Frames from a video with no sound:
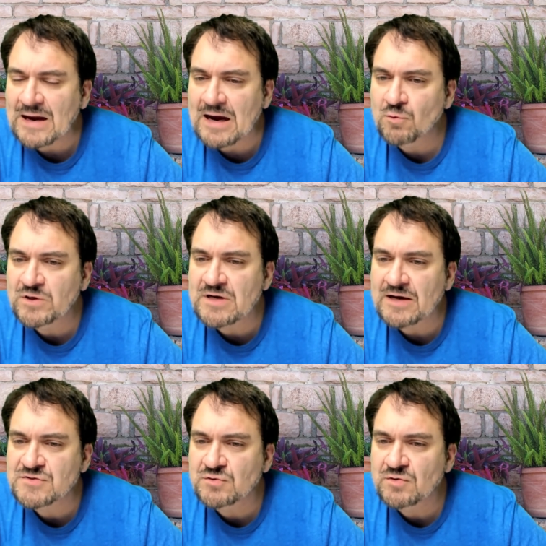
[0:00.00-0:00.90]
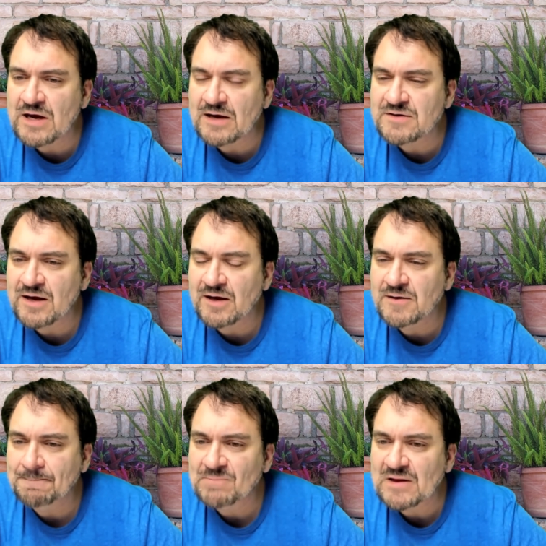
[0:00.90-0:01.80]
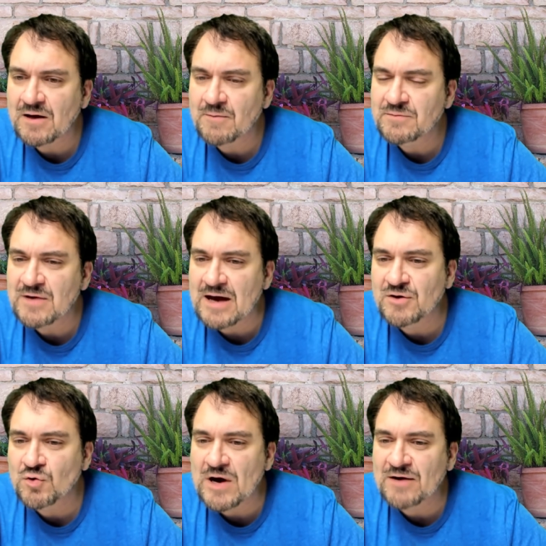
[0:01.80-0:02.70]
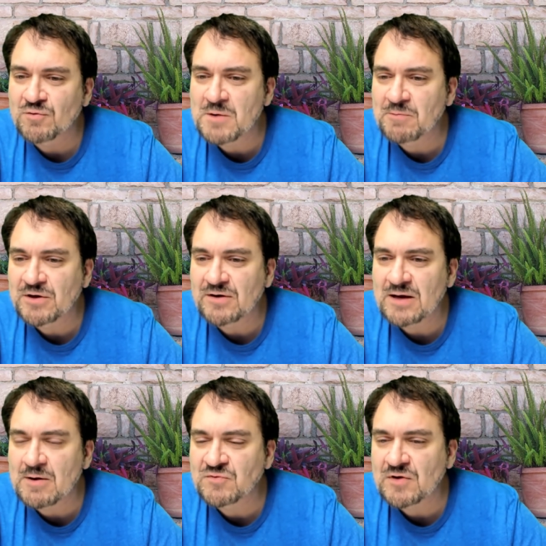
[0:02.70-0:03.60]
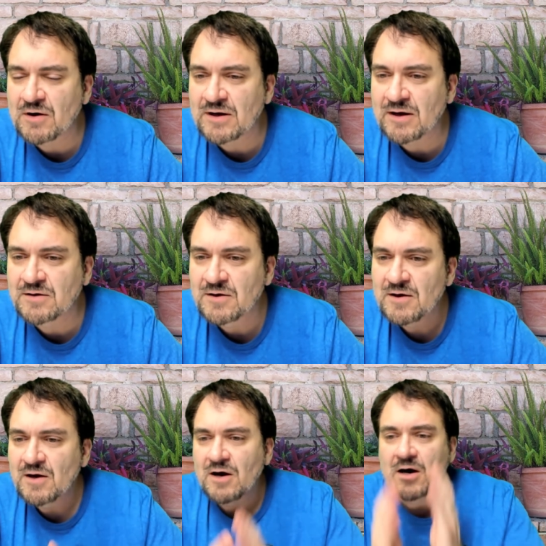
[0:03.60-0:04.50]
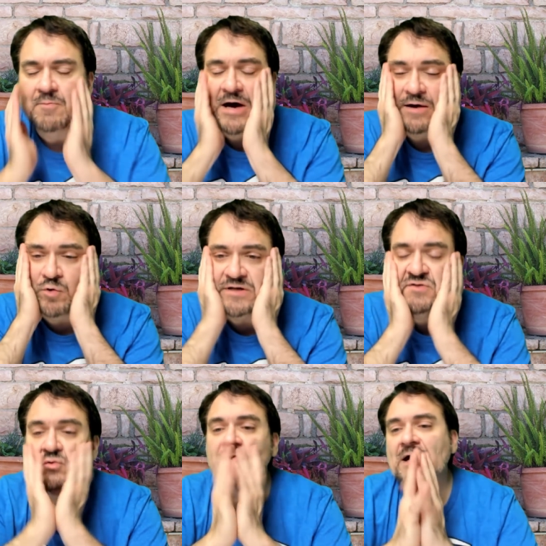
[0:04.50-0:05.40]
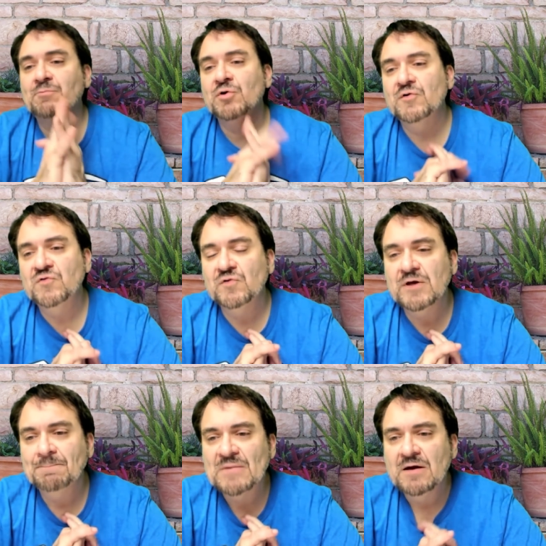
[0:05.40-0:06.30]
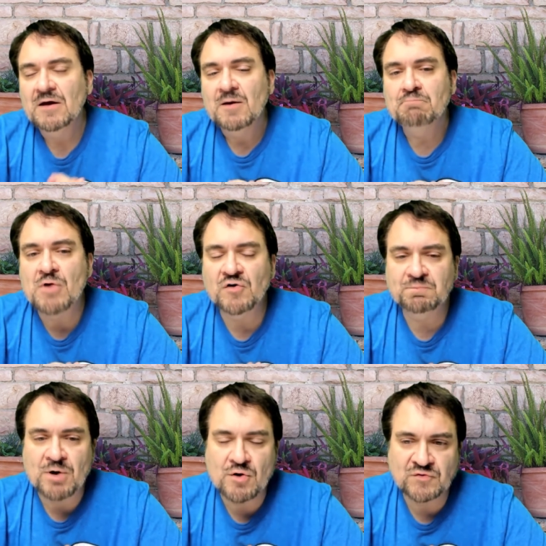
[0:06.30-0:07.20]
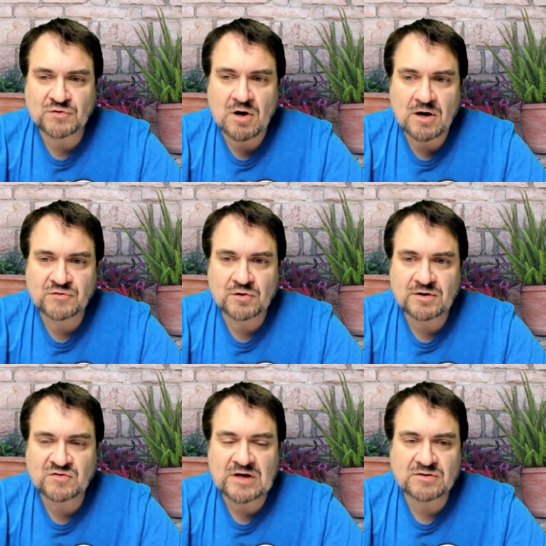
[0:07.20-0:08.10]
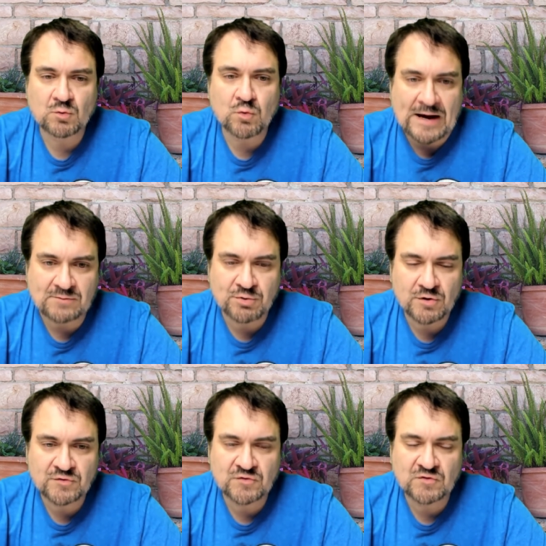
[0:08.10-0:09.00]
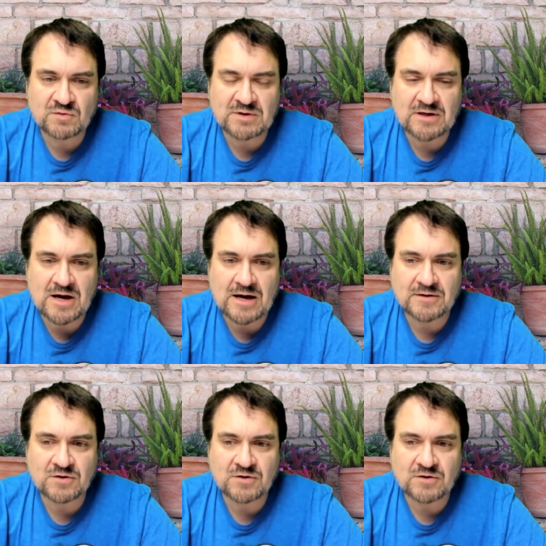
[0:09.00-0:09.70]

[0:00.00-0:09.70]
I would not do that, Ed. Um, I know I remember your name. I'm sorry, Ed. Um, I wouldn't do that personally. Most postcards are going to take the right person to be on.